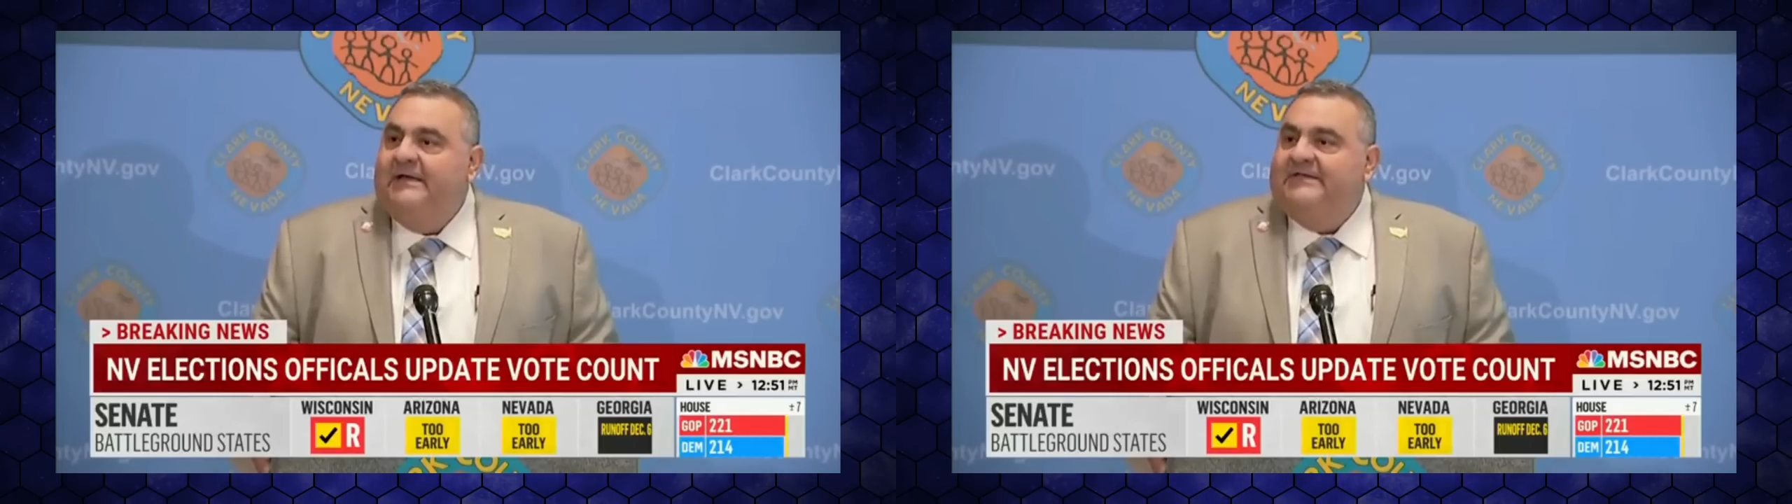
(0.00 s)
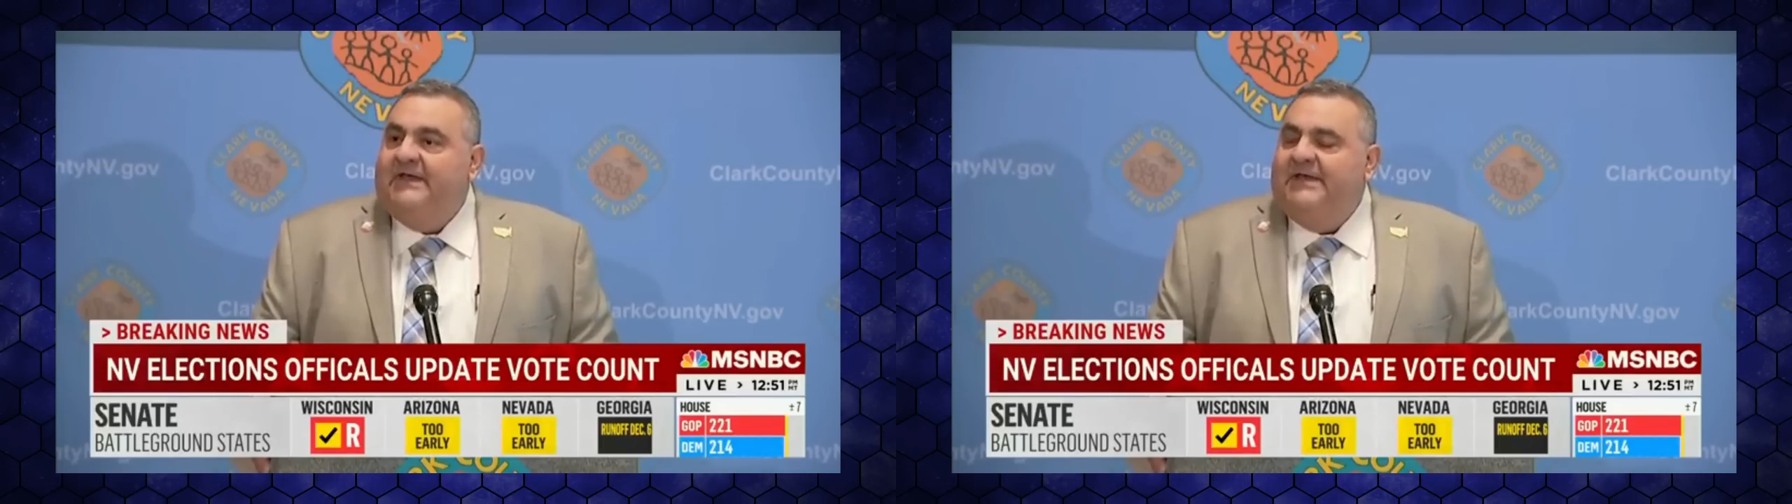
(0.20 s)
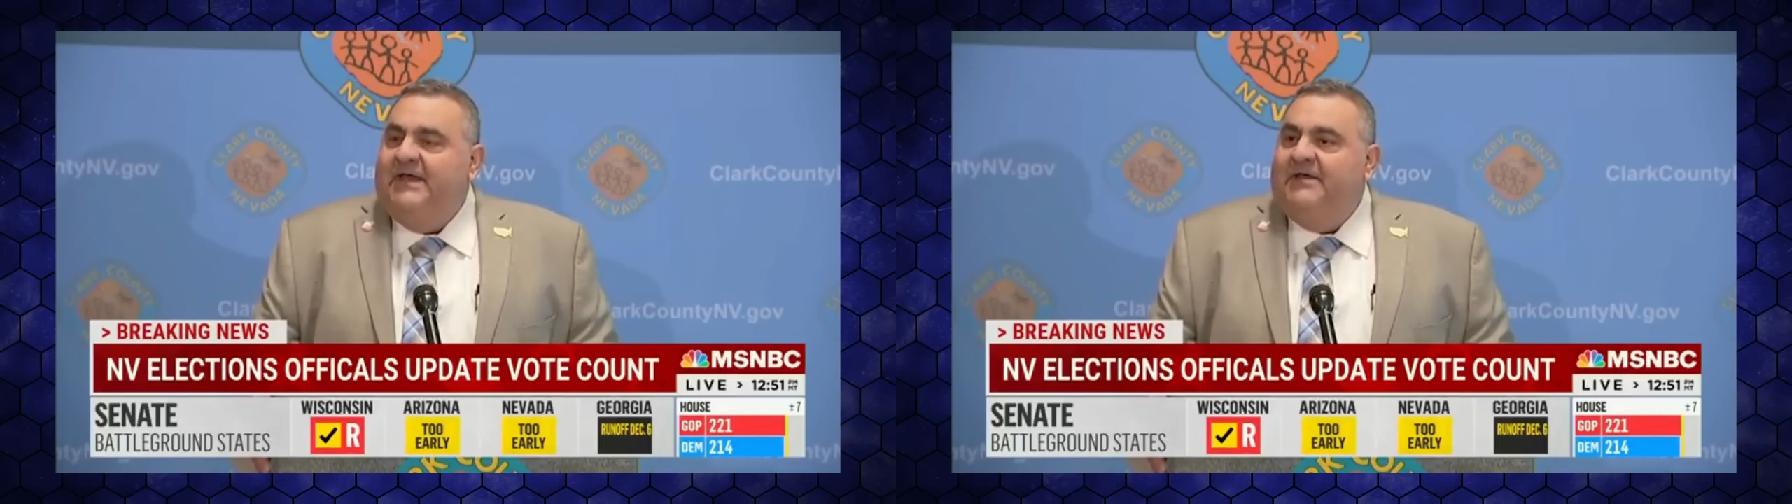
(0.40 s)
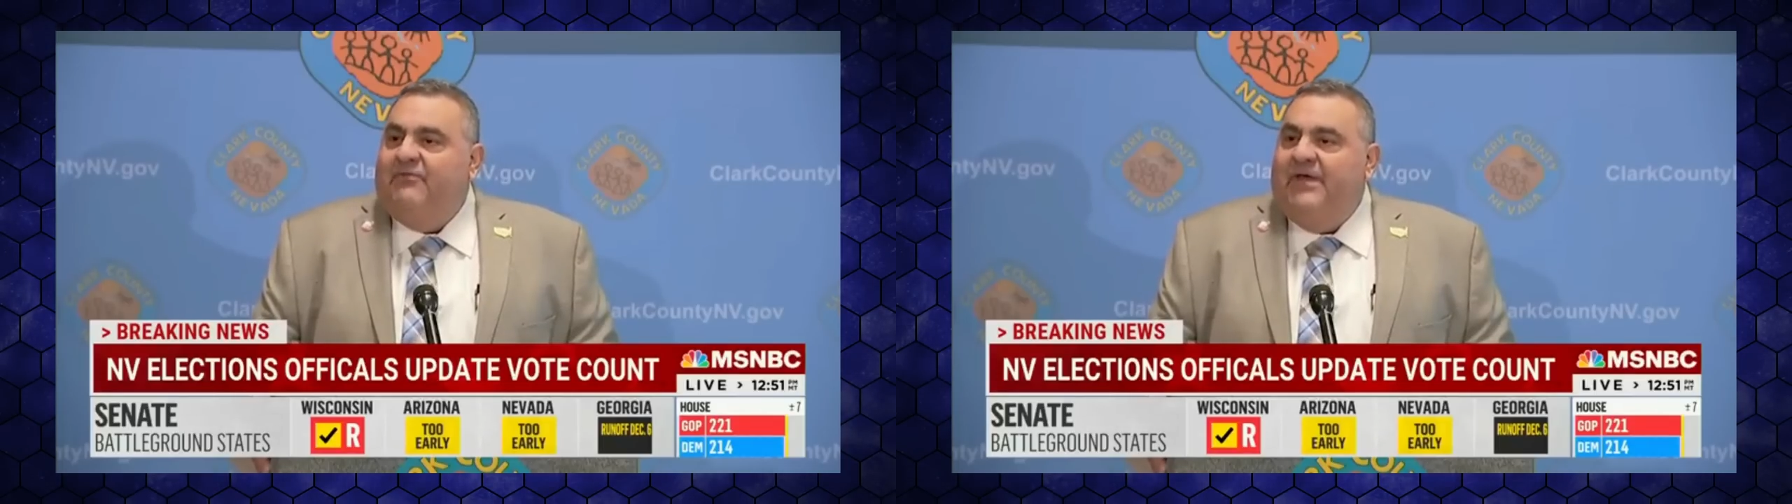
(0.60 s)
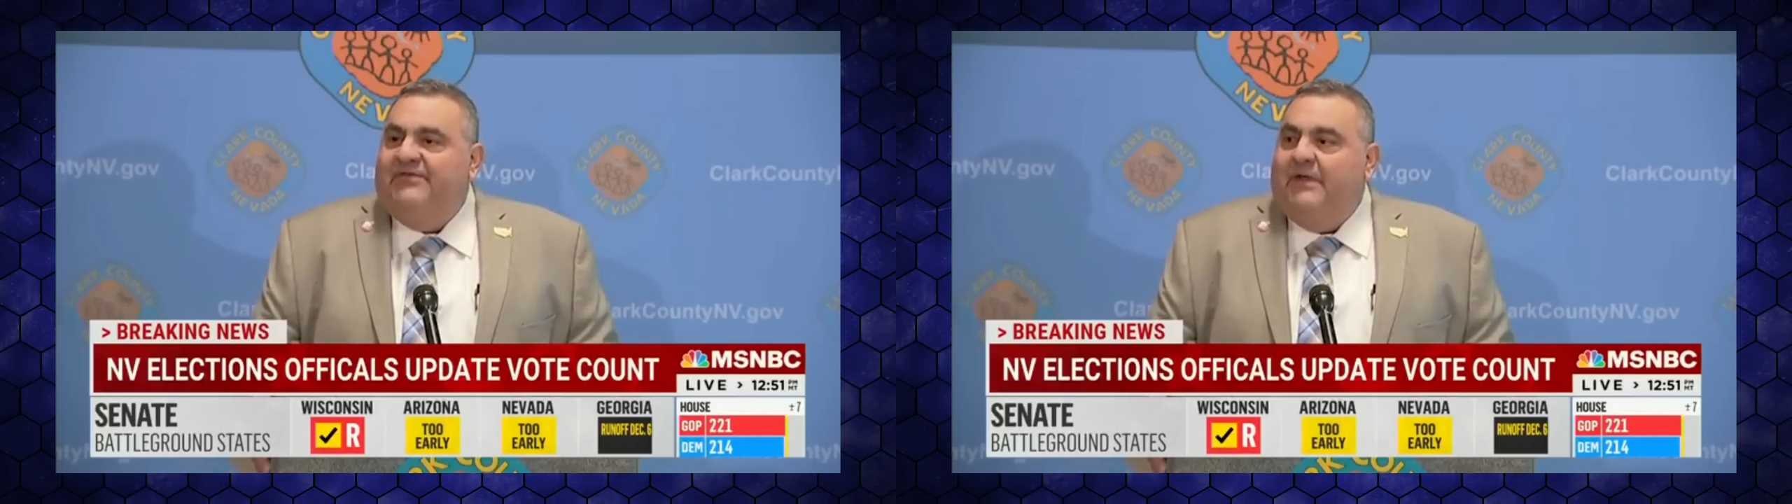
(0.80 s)
Sunday,
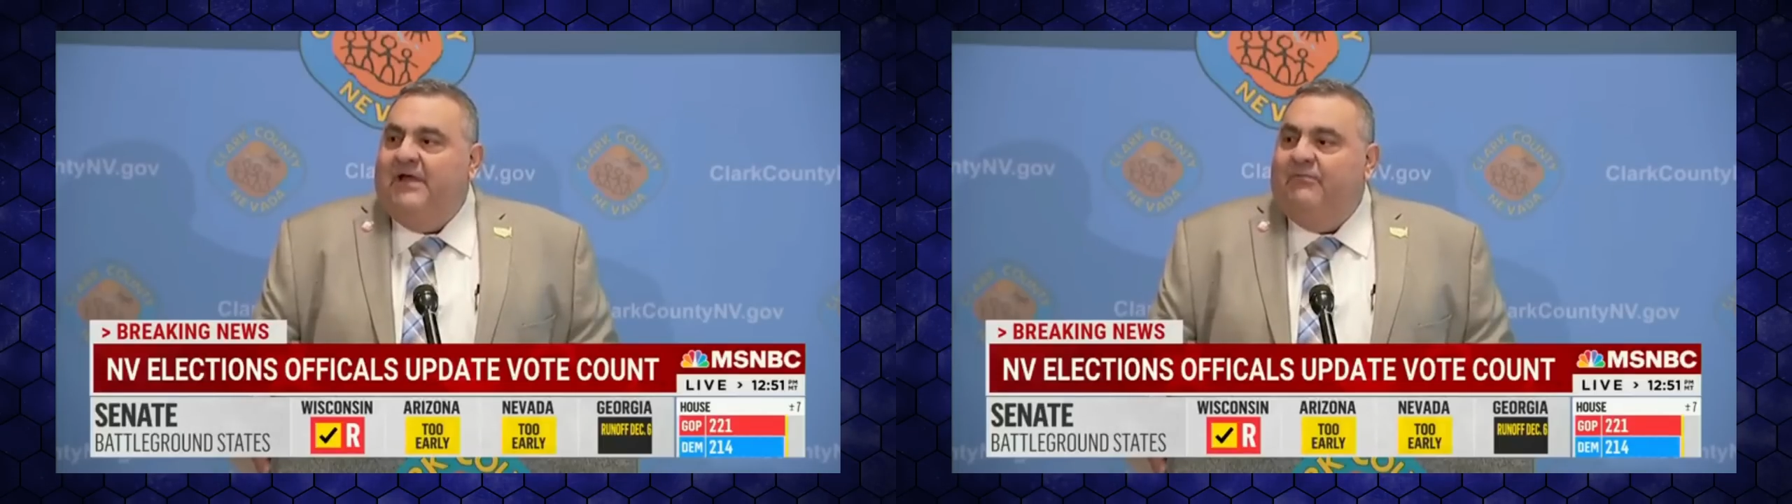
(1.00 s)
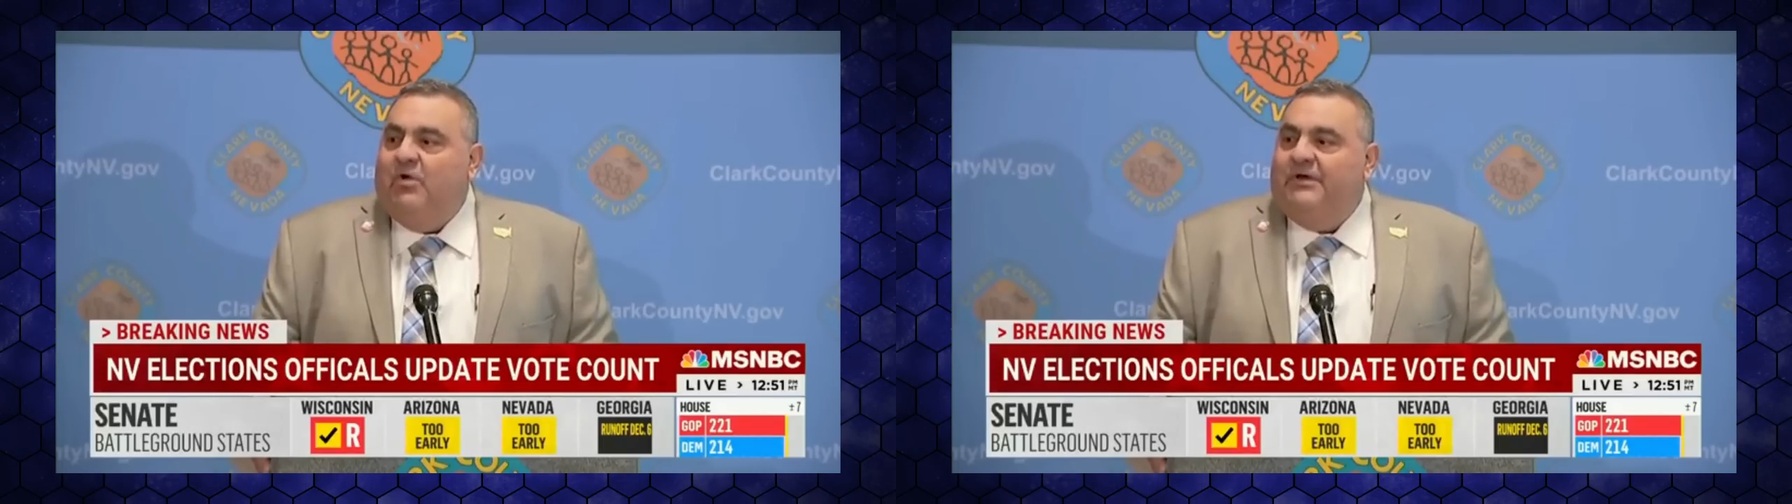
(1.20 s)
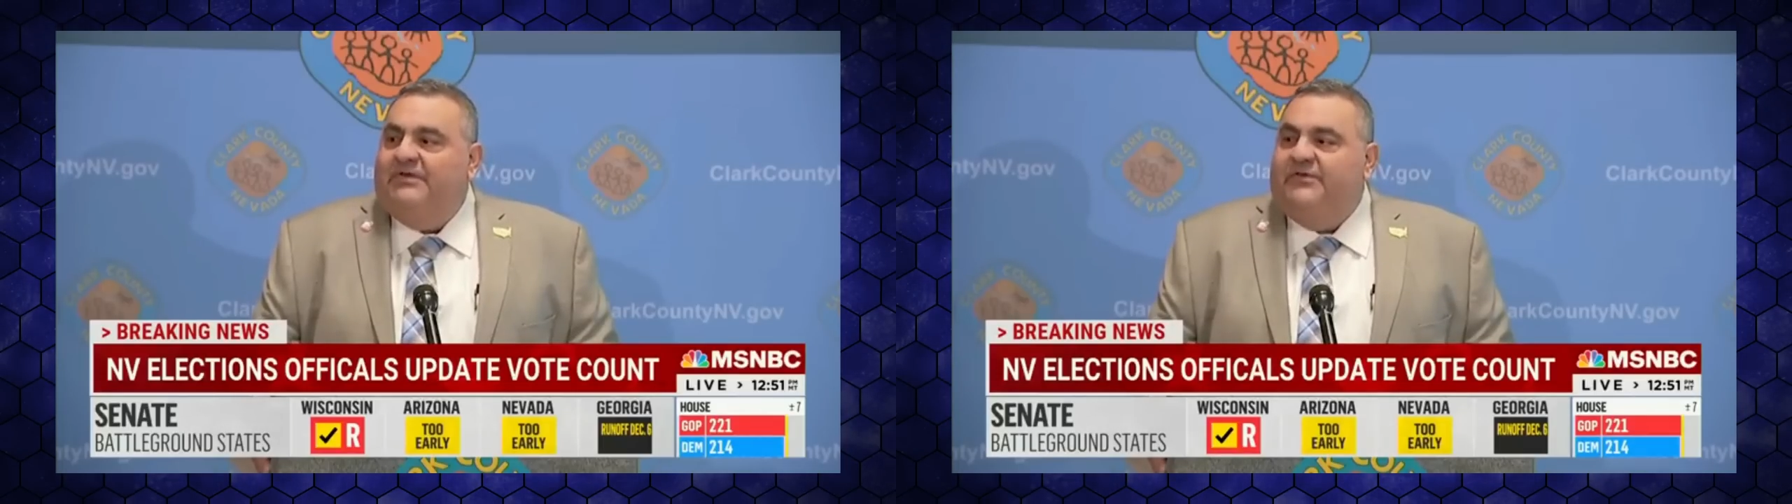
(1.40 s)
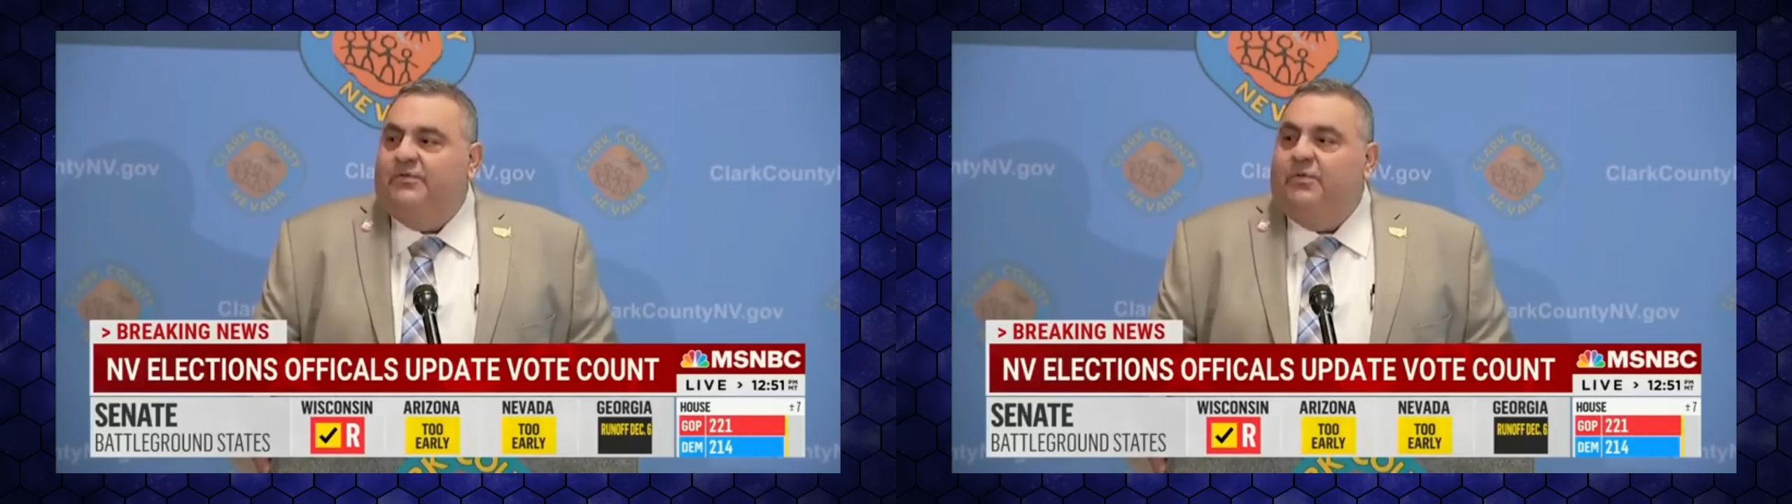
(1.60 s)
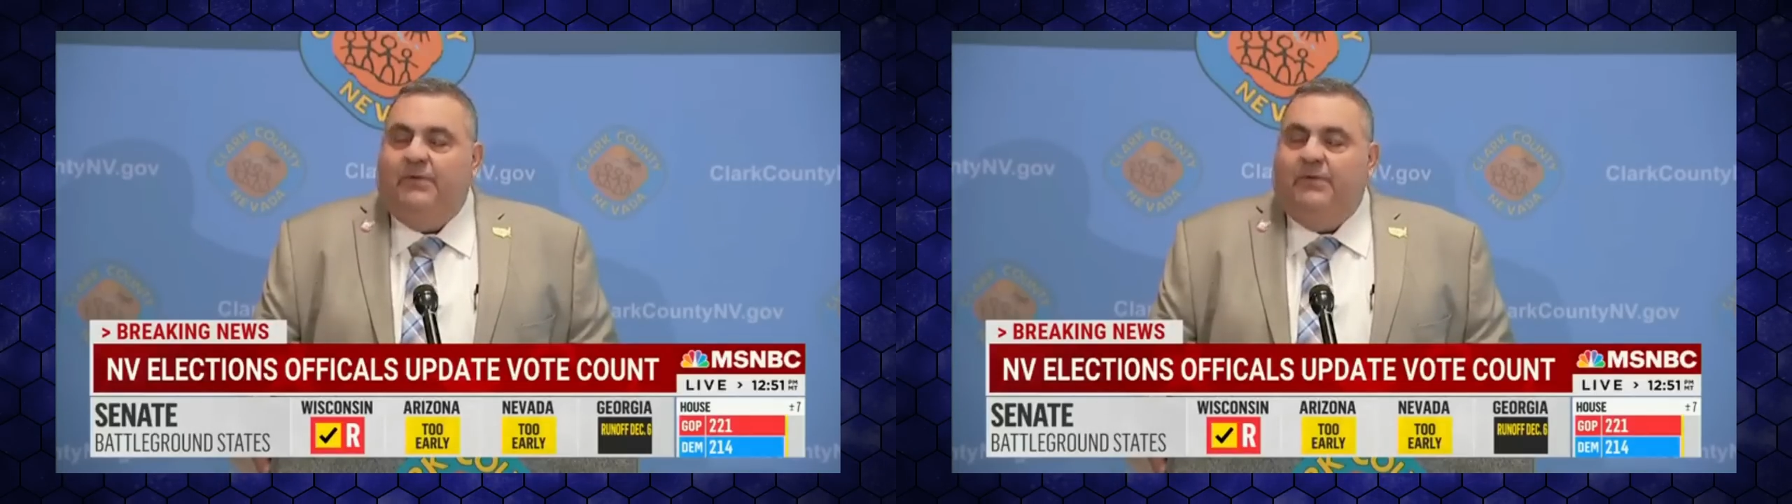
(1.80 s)
if we still have work to do,